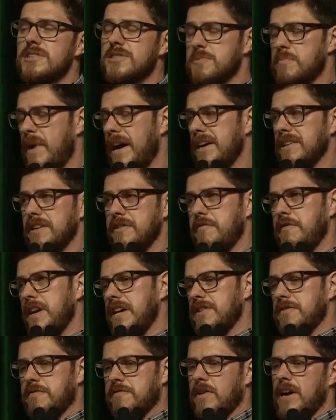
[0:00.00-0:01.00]
smiley
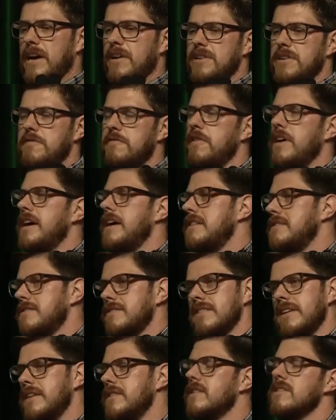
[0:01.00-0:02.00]
face, frowny
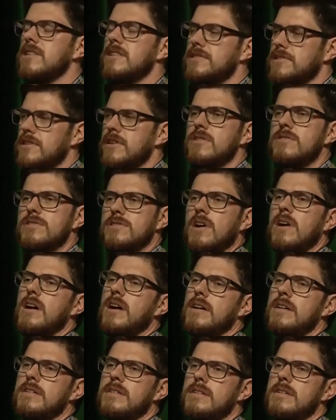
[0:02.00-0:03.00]
face, and the list goes
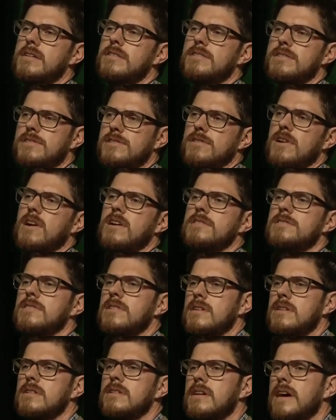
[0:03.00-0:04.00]
on. It's
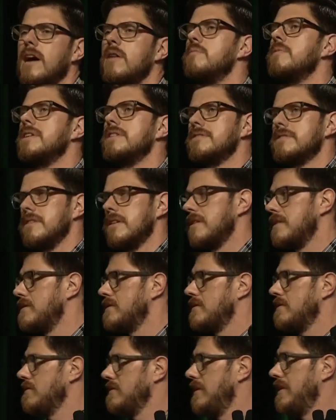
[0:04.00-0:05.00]
exhausting how many
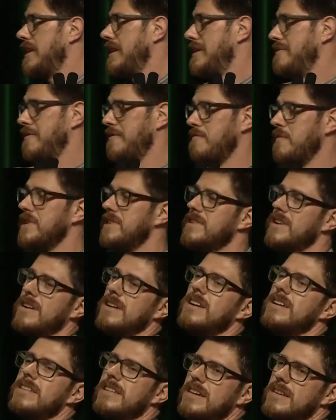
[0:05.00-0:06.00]
studies have been
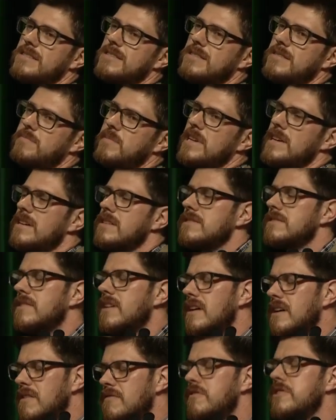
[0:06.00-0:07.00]
done on this, because
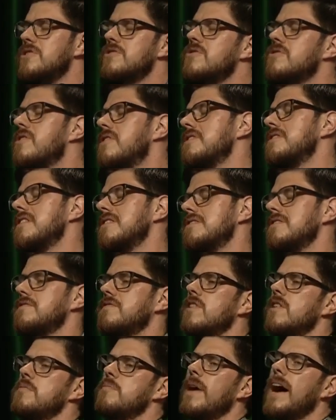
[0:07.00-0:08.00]
visual cortex is
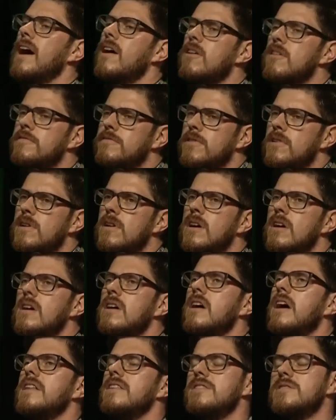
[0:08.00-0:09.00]
very powerful,
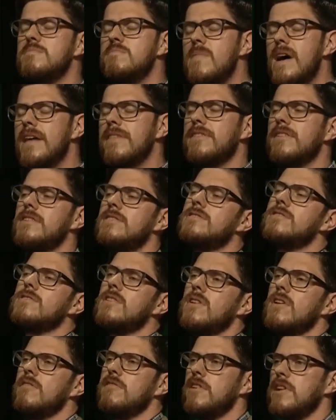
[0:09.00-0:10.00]
and these methods
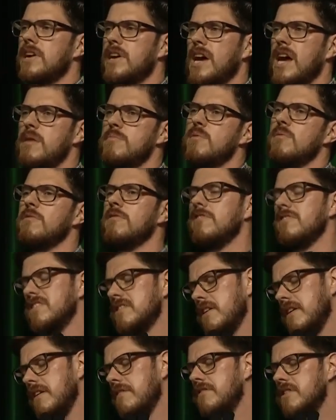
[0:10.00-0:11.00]
are very capable
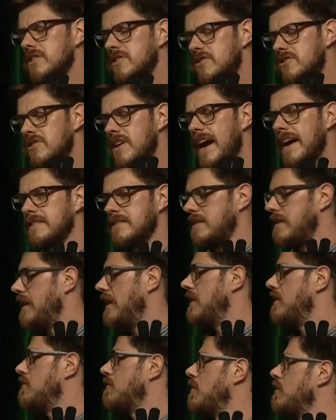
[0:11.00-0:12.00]
of extracting
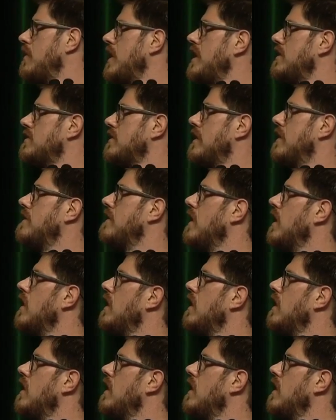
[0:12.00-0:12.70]
that information.